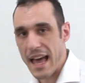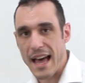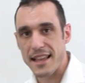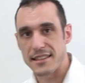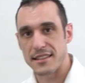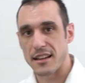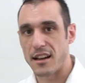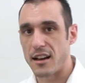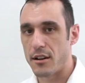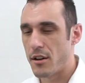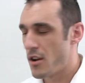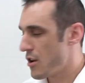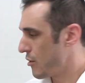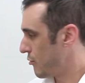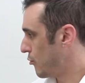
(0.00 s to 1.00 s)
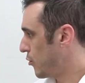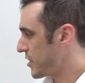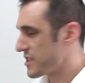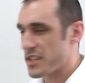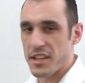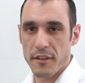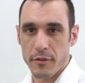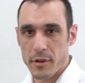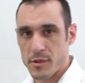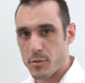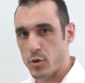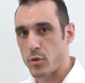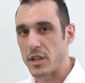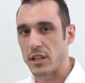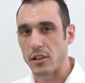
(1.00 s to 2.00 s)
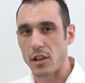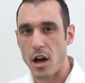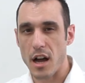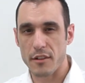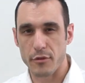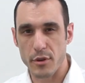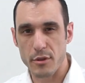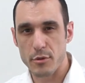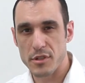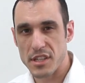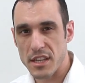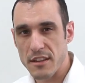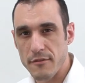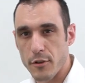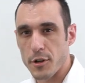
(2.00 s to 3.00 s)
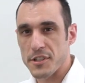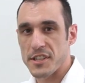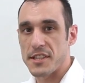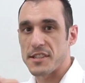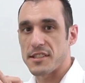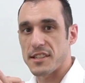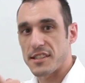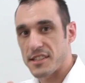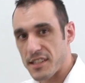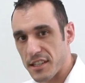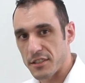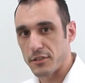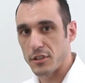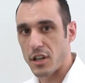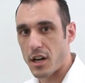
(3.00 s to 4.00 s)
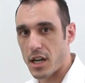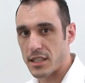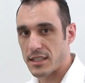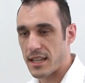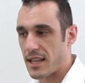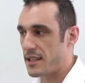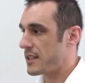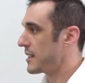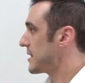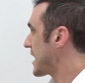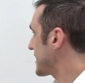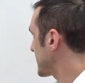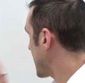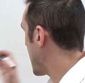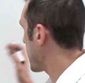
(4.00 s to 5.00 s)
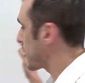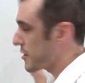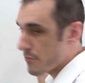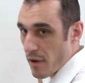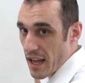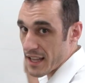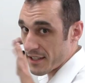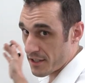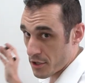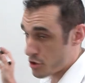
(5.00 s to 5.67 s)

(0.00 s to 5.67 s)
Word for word: at uh, what's the difference between clock frequency versus signal content that's carried by a